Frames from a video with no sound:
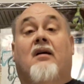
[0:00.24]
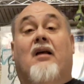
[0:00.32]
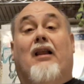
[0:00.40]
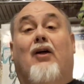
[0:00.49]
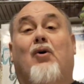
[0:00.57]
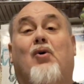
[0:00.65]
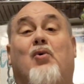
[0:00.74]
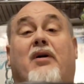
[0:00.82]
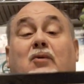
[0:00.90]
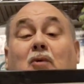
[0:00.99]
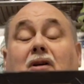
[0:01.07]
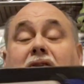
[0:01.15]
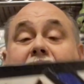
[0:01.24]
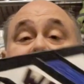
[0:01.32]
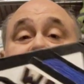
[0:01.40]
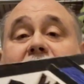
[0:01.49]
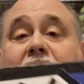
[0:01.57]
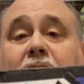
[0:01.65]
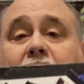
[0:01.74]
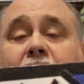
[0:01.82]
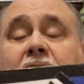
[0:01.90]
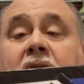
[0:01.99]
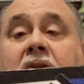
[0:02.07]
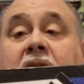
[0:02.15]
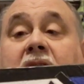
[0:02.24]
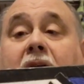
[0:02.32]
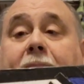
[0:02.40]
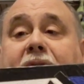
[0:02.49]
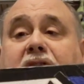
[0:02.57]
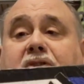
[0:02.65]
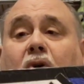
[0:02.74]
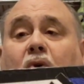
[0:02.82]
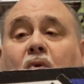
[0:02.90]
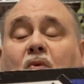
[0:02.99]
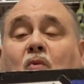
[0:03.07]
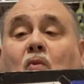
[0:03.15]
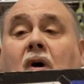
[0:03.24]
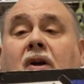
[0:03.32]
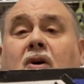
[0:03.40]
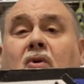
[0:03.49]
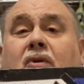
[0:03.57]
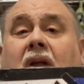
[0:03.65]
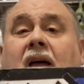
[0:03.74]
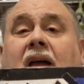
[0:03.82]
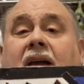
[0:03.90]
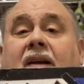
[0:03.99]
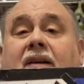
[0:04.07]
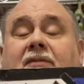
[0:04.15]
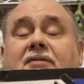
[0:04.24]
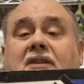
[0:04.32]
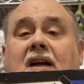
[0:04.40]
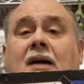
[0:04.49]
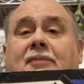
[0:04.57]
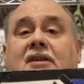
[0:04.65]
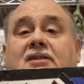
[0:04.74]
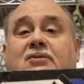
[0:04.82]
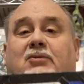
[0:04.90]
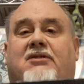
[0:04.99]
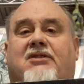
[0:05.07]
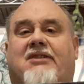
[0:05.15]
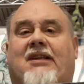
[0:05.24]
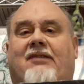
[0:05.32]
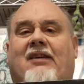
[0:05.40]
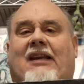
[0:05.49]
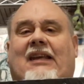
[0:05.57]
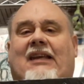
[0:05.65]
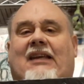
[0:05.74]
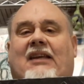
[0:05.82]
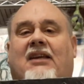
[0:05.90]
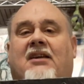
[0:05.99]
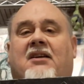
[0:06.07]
Hello and welcome to episode 109 of Comics with Stevey D.